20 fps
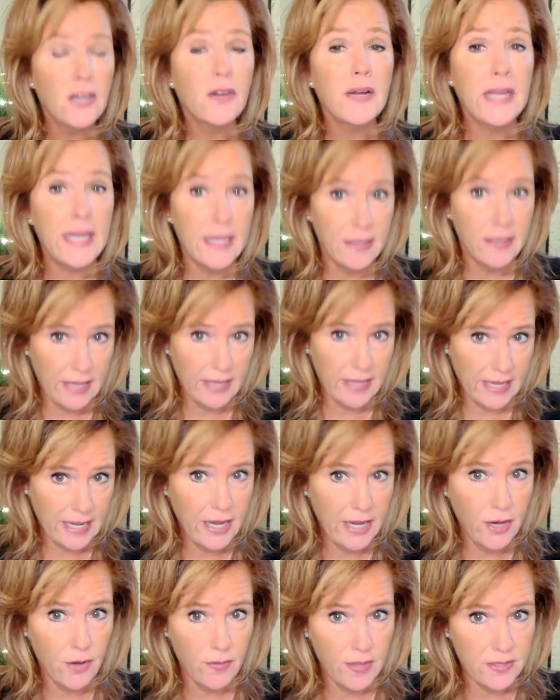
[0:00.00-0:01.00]
healing
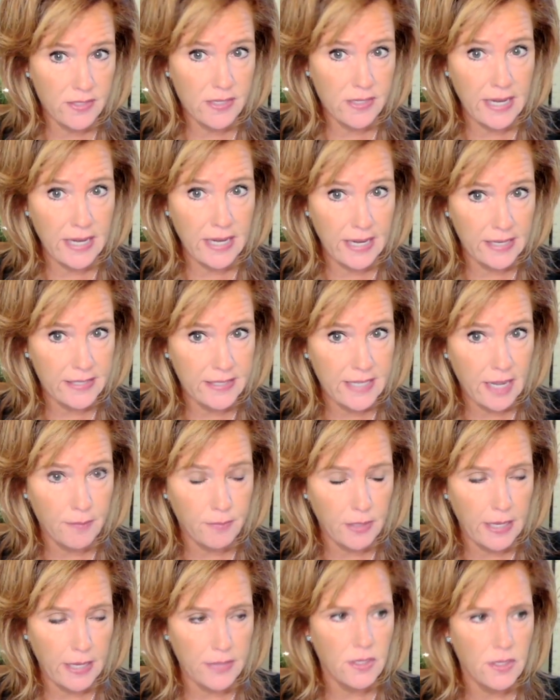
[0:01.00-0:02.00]
here that's needing to take
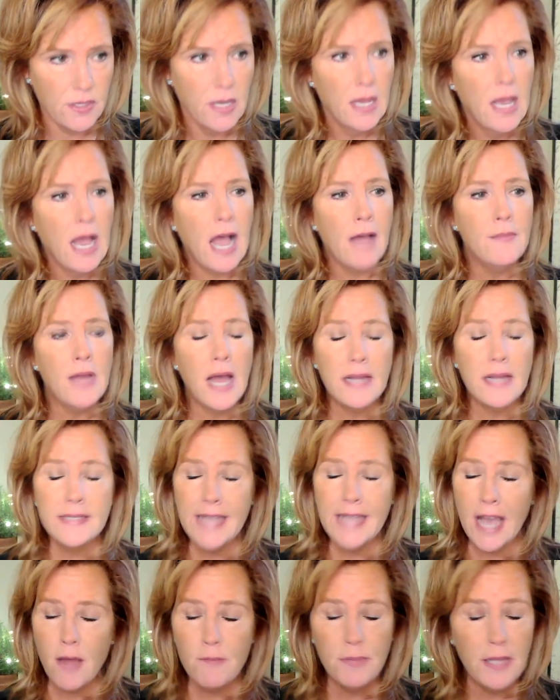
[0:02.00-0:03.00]
place. I'm not
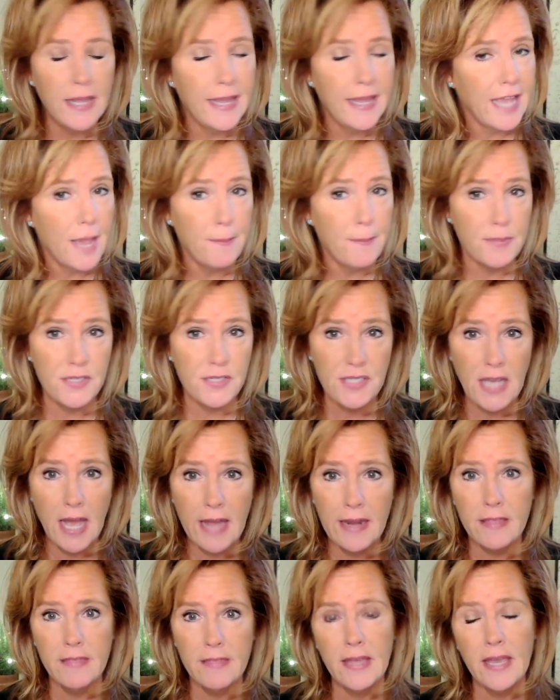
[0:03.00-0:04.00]
downplaying
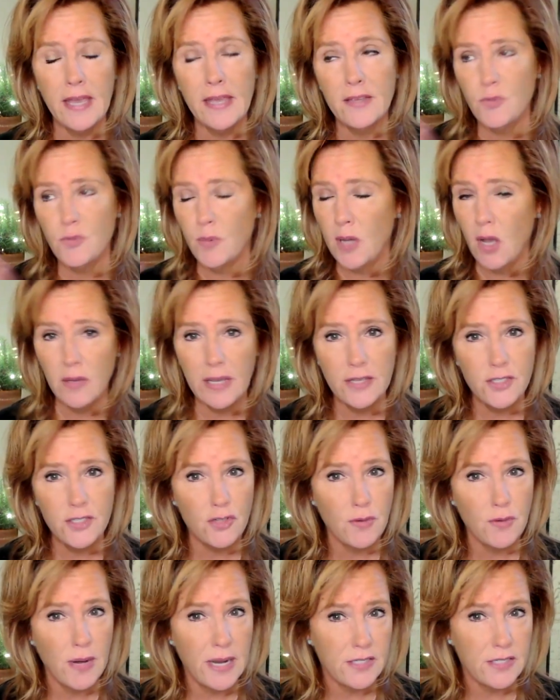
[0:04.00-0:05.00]
episodic things. We all get
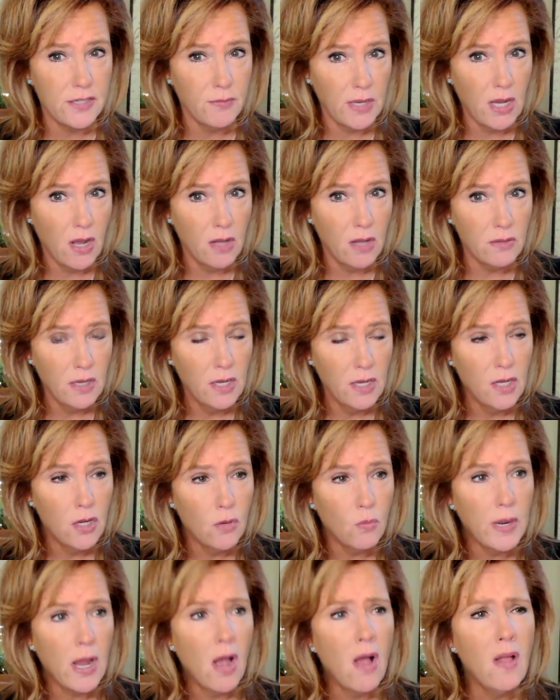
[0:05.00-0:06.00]
stressed and
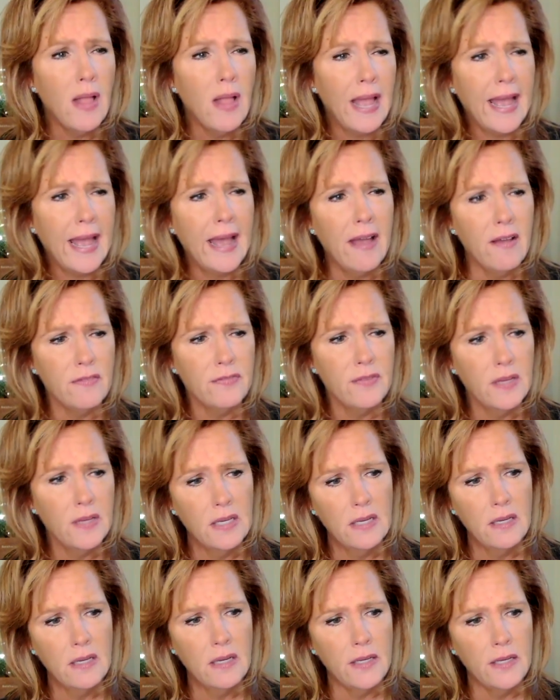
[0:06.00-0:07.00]
we all have,
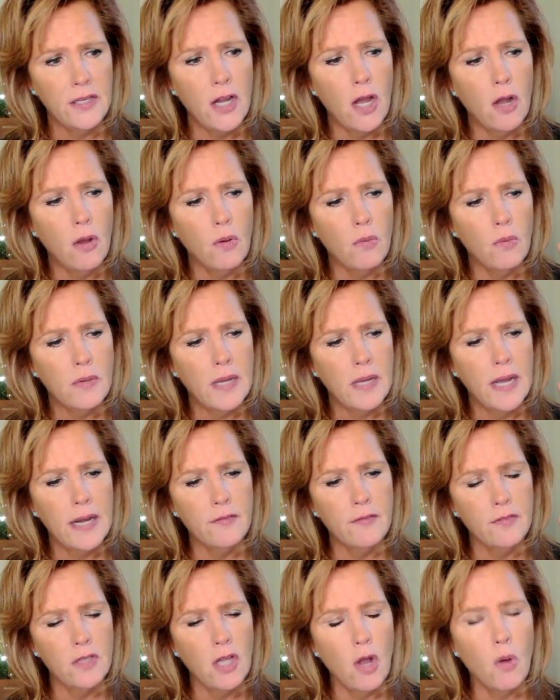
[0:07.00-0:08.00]
you know, kind
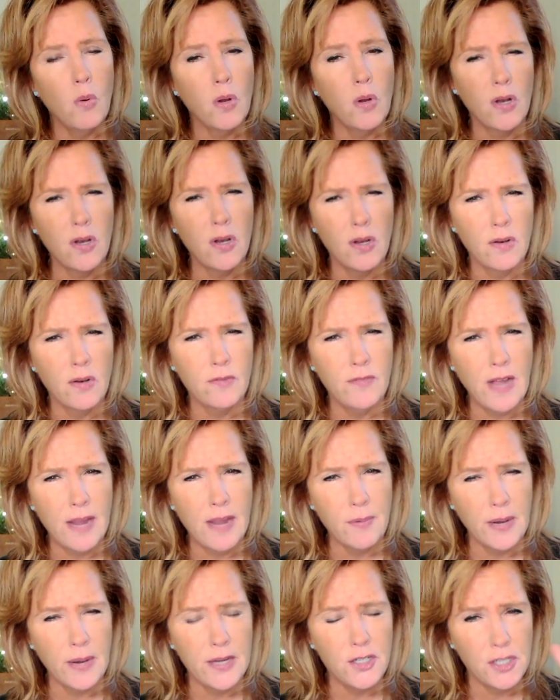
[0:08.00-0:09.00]
of lower
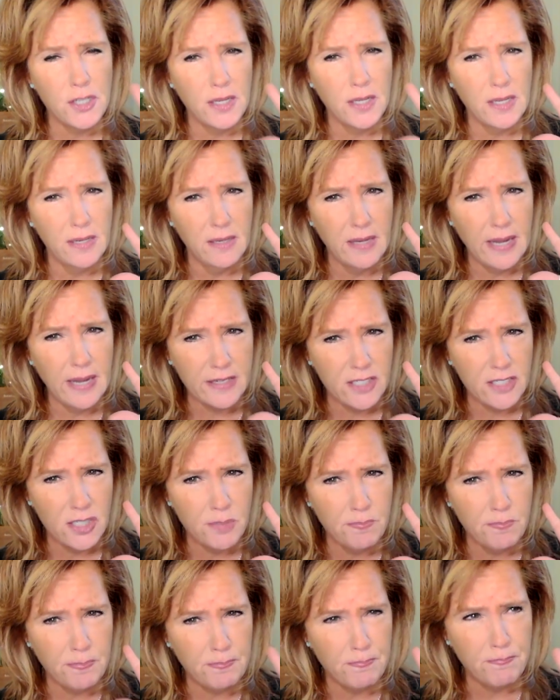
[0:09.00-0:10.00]
vibration
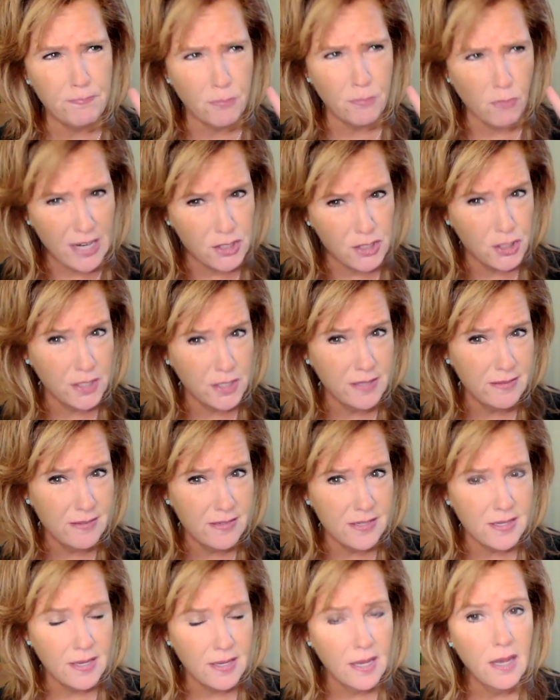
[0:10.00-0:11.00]

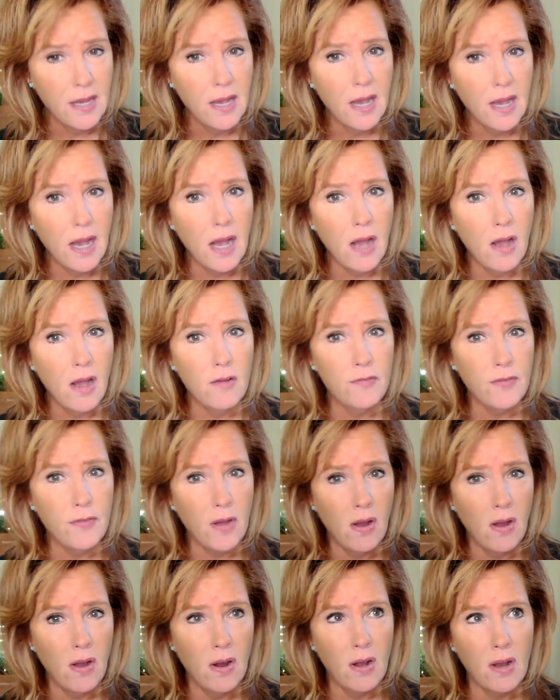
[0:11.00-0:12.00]
expressions of
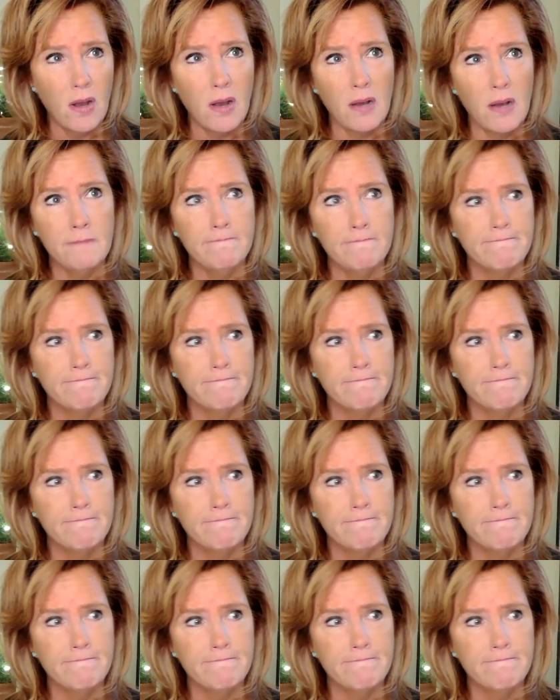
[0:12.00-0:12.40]
our